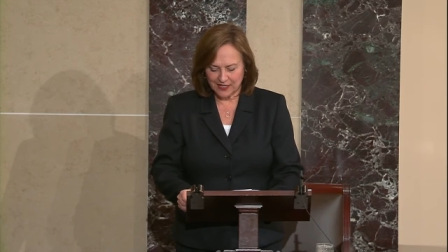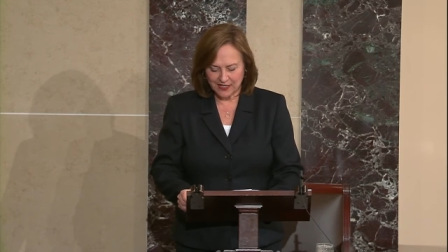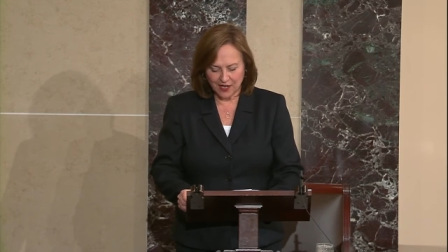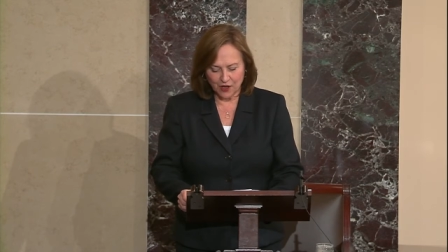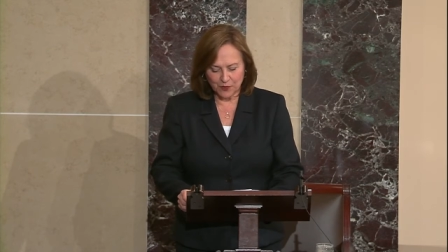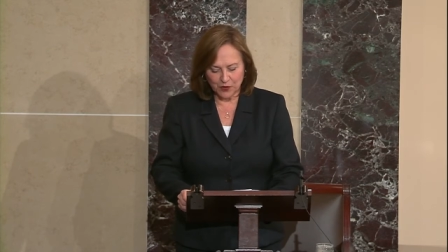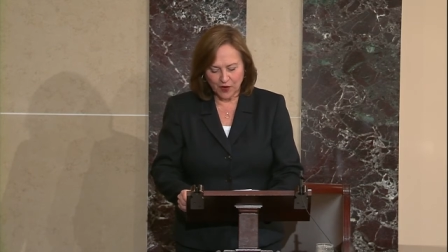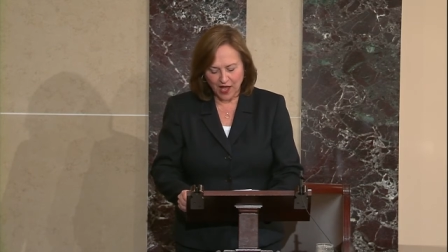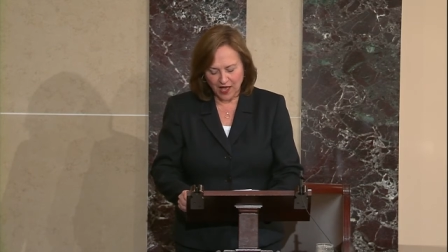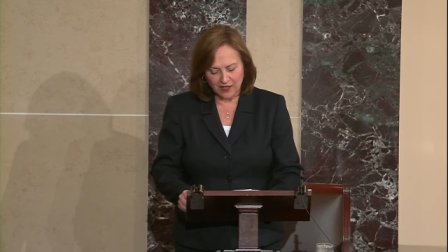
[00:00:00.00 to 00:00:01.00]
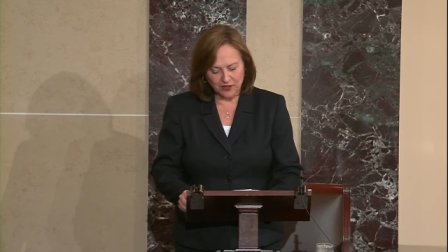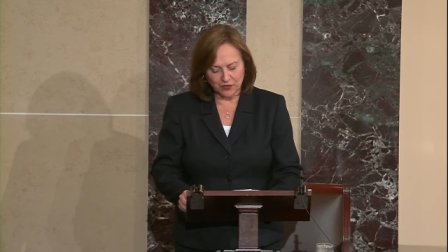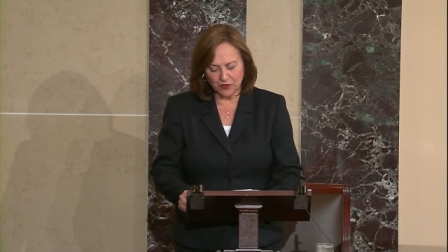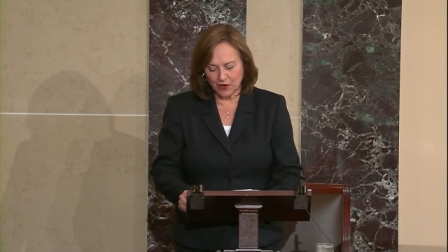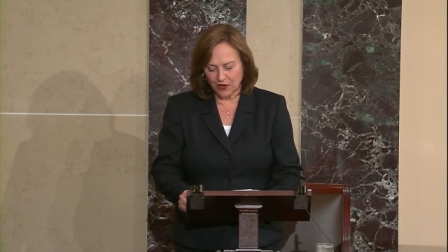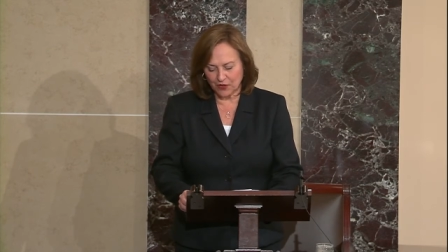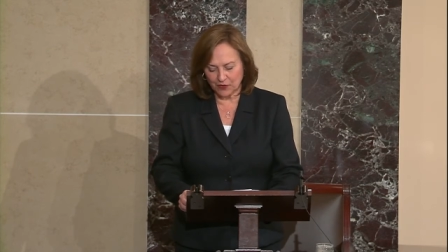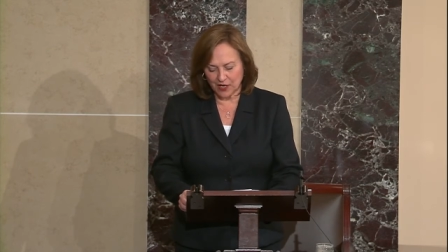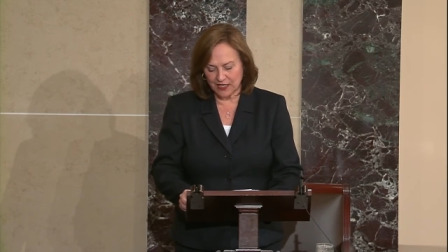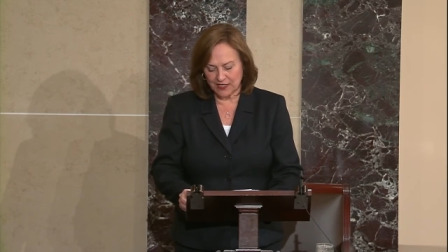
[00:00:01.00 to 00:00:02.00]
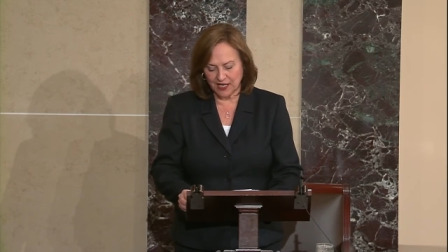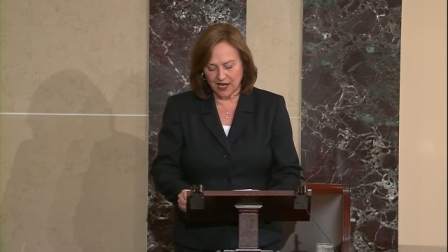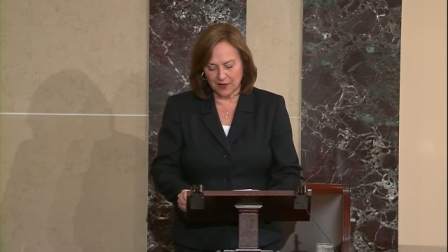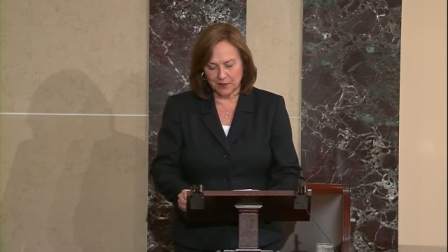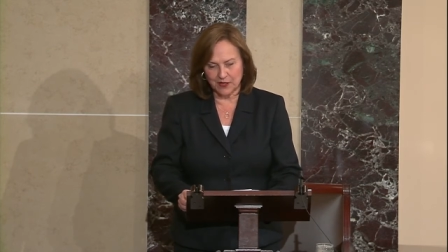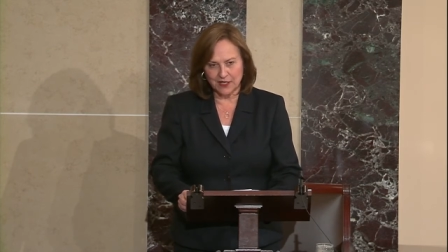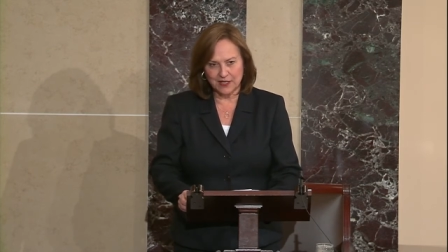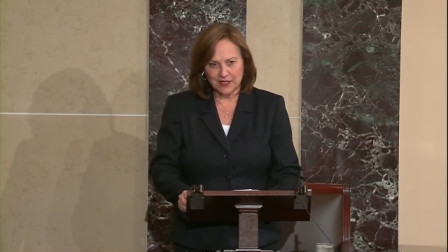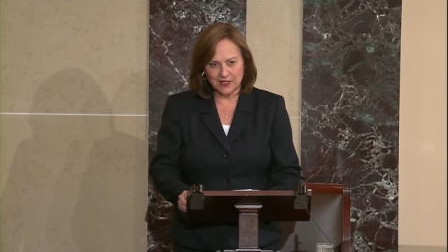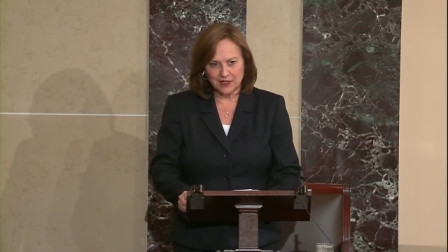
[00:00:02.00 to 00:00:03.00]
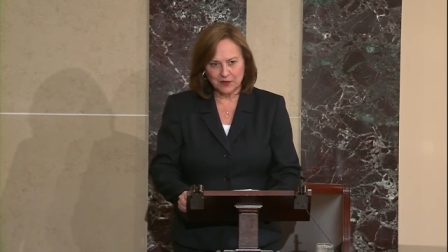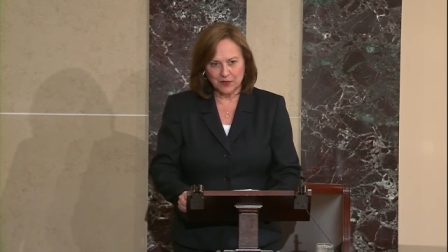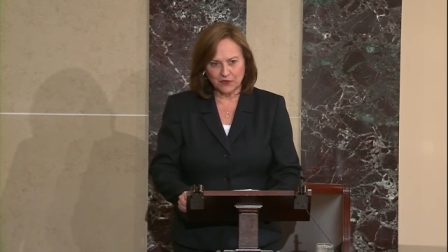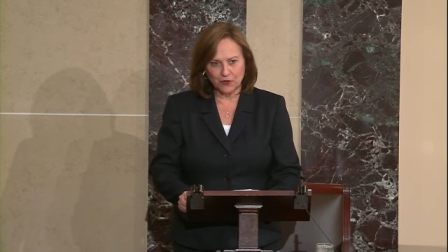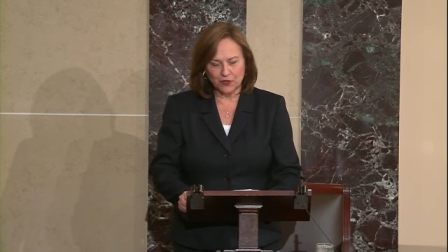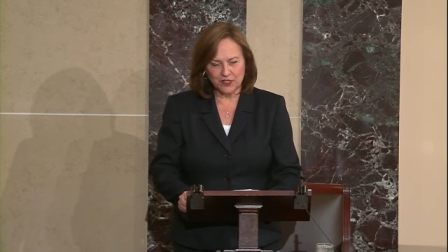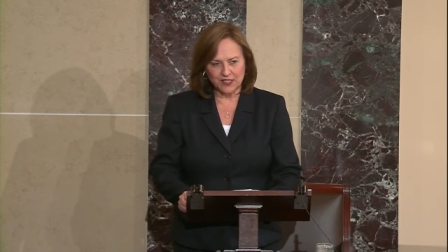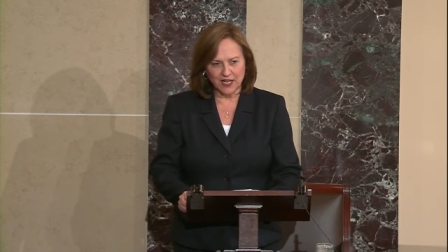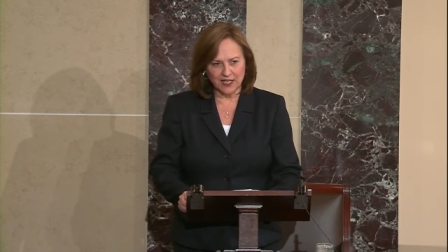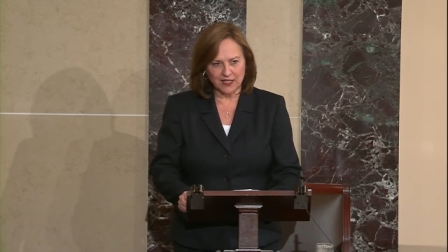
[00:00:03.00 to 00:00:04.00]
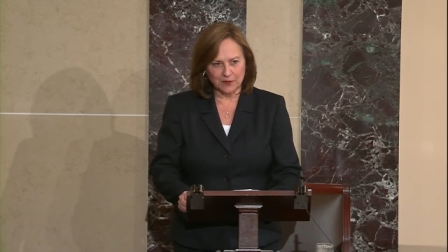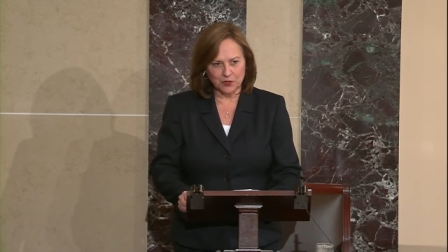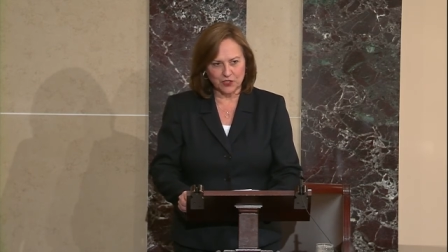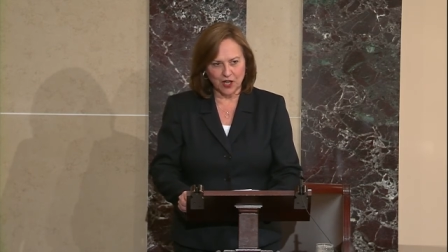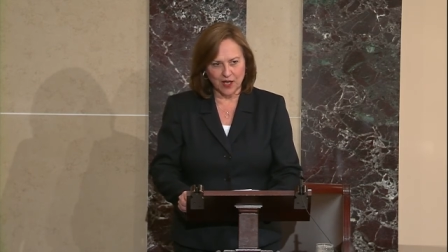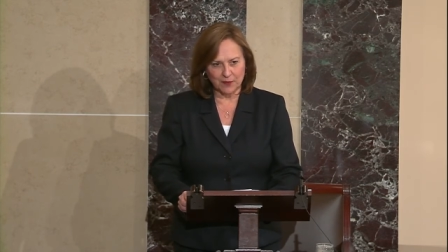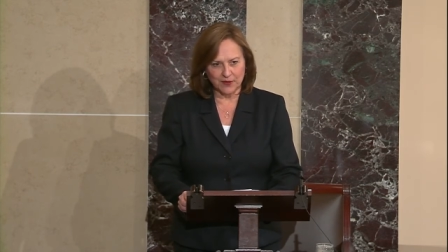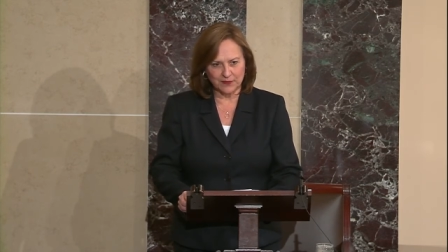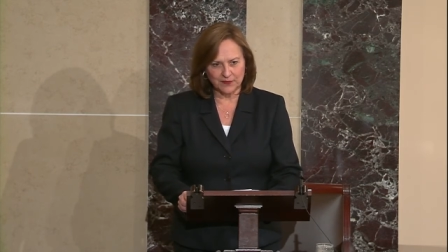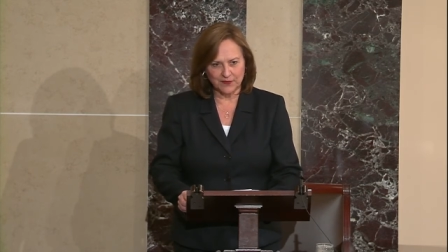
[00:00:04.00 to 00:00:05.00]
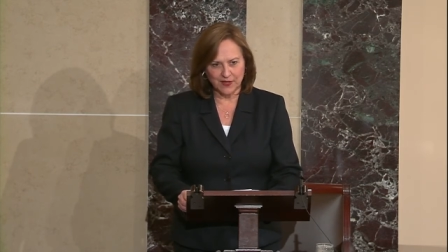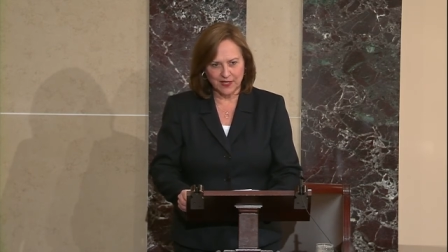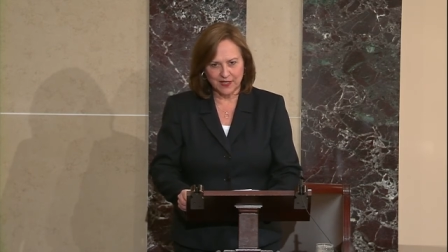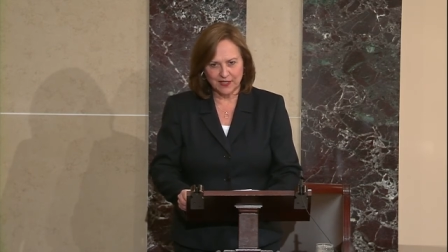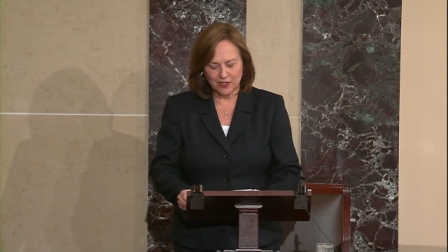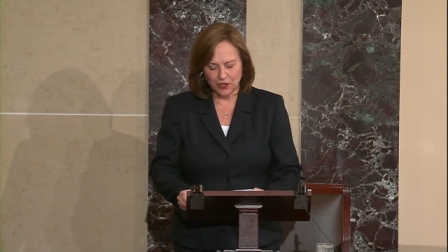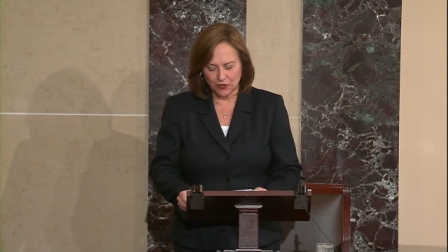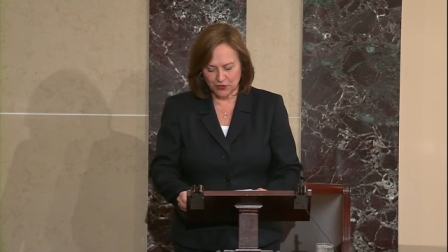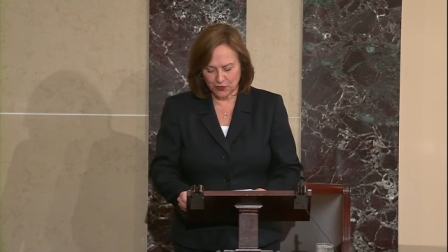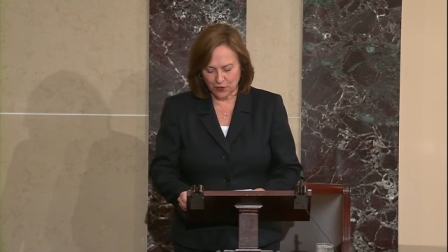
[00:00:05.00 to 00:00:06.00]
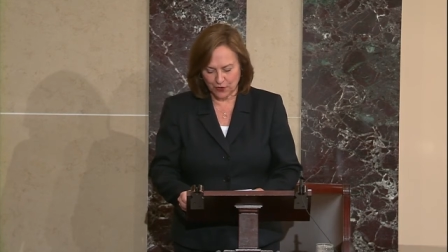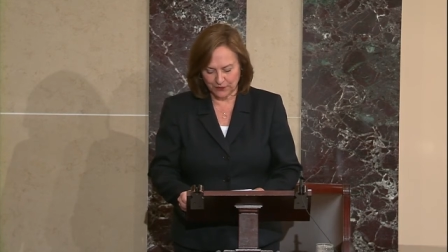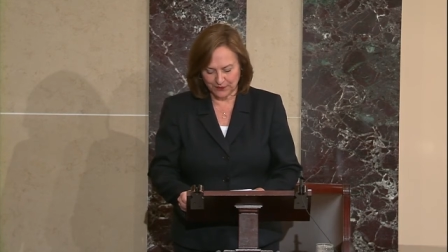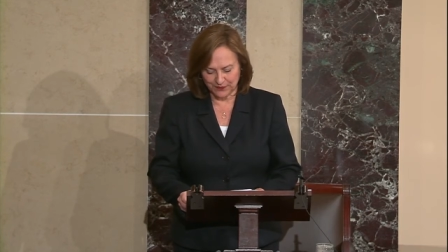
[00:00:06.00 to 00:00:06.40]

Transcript: to help you hack through all the red tape before setting up shop. Close quote.